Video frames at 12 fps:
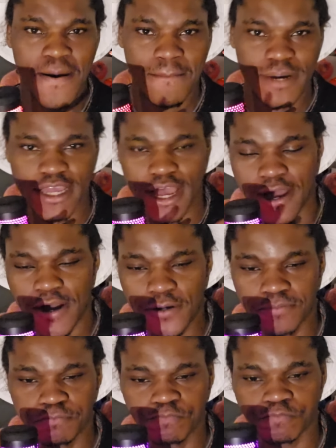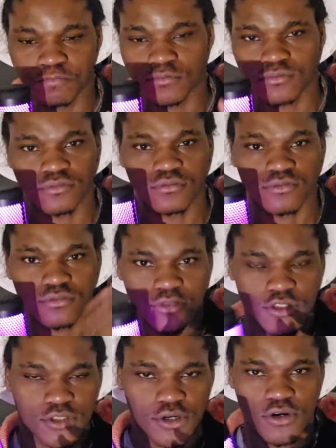But yeah,
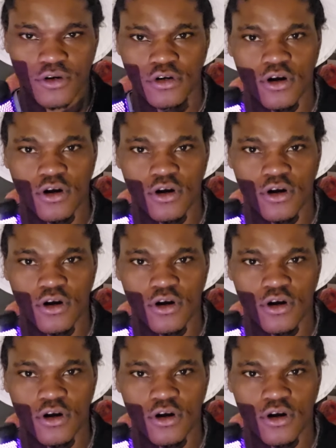so her